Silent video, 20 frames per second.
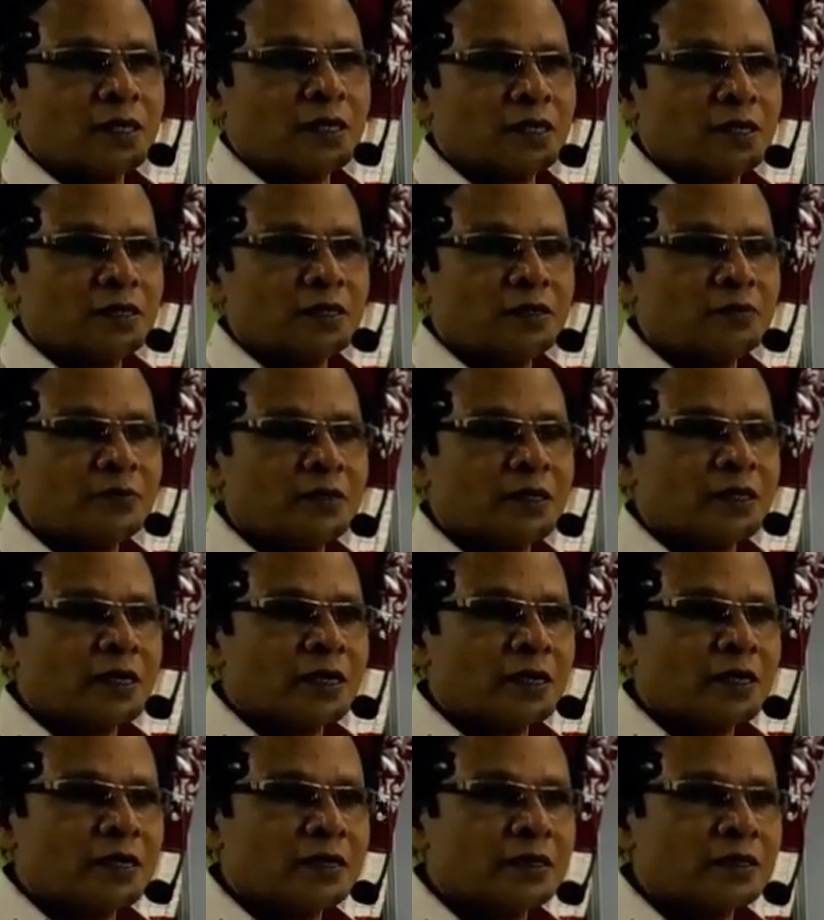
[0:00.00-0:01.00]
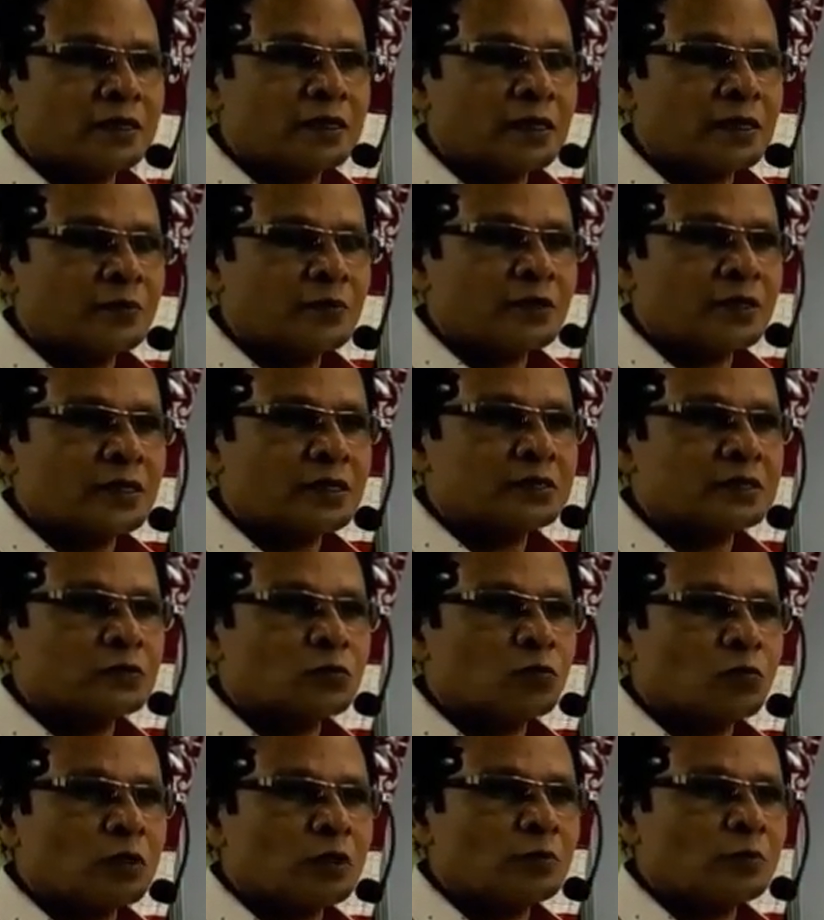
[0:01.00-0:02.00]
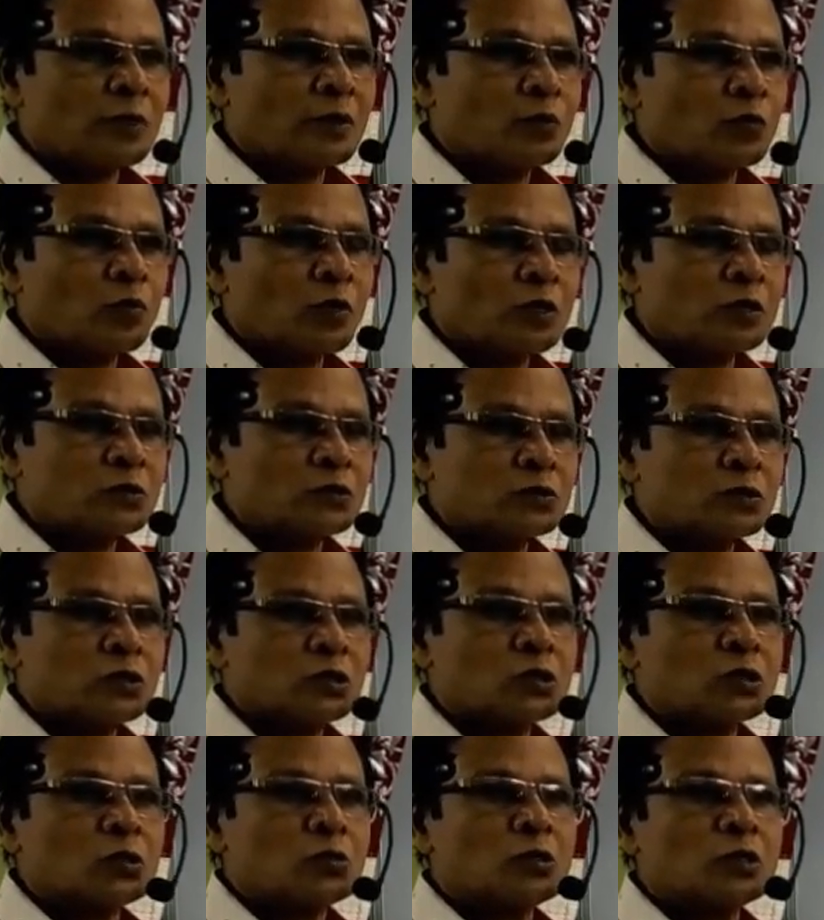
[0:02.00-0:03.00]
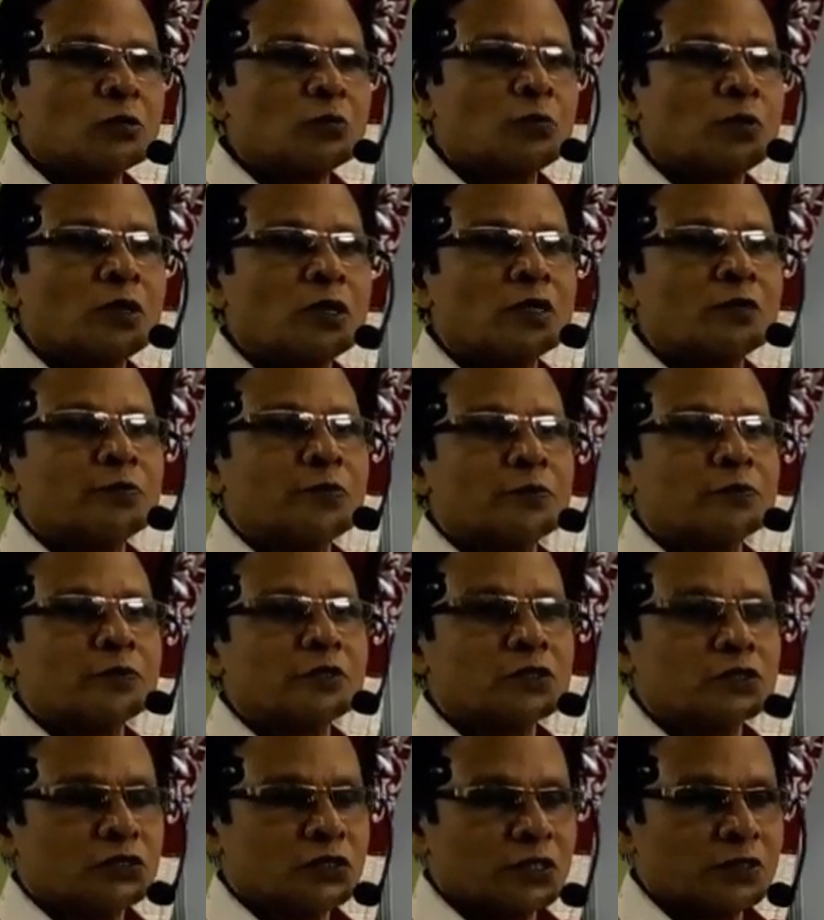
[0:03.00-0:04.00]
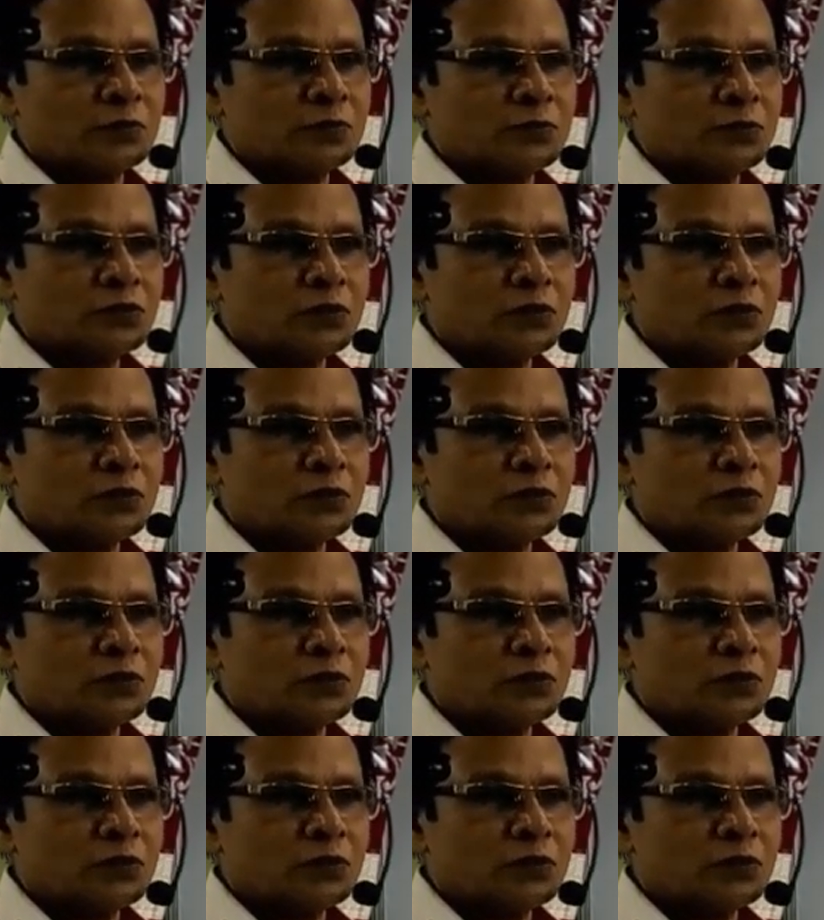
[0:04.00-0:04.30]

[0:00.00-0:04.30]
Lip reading: and by adding amino acid one by one to the growing polypeptide chain.